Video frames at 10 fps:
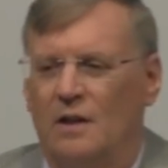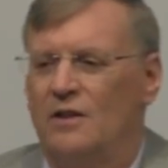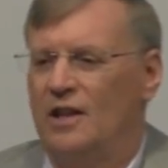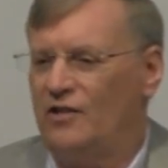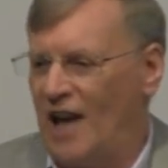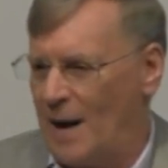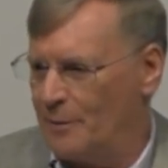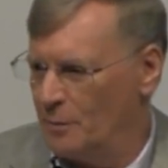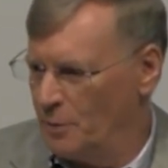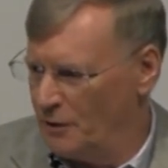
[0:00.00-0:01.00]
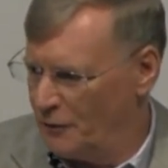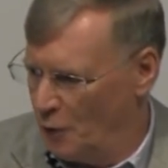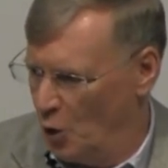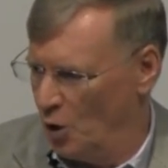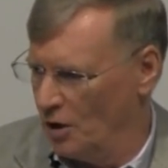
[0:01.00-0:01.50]
This happened
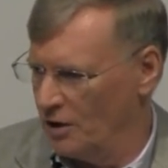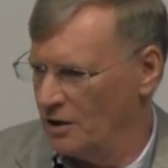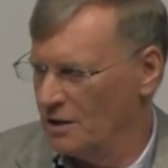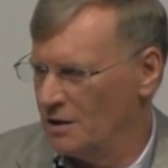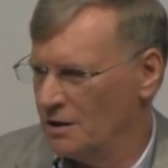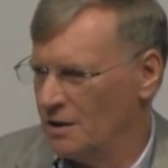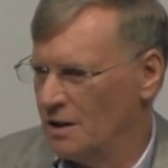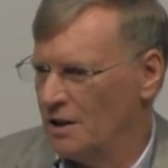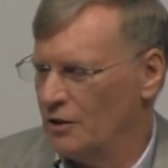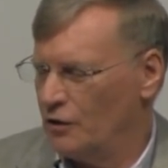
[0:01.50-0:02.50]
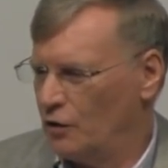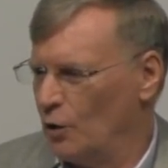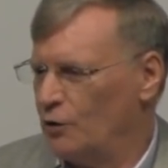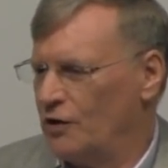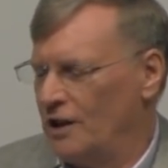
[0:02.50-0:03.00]
before
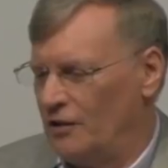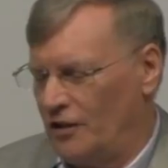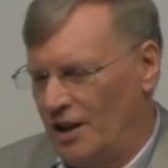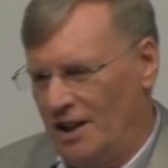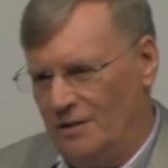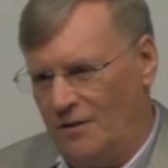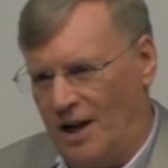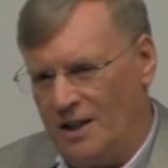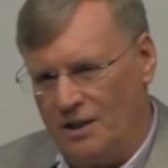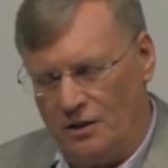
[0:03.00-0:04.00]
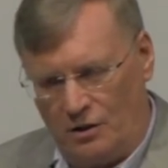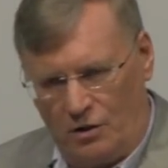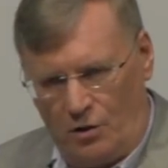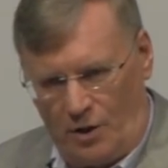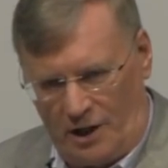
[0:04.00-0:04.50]
Xerxes
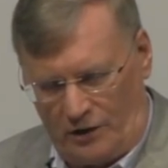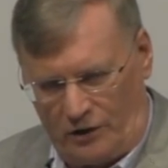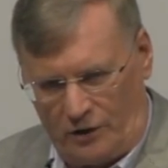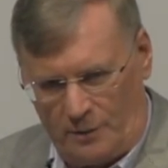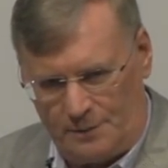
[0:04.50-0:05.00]
invaded Greece.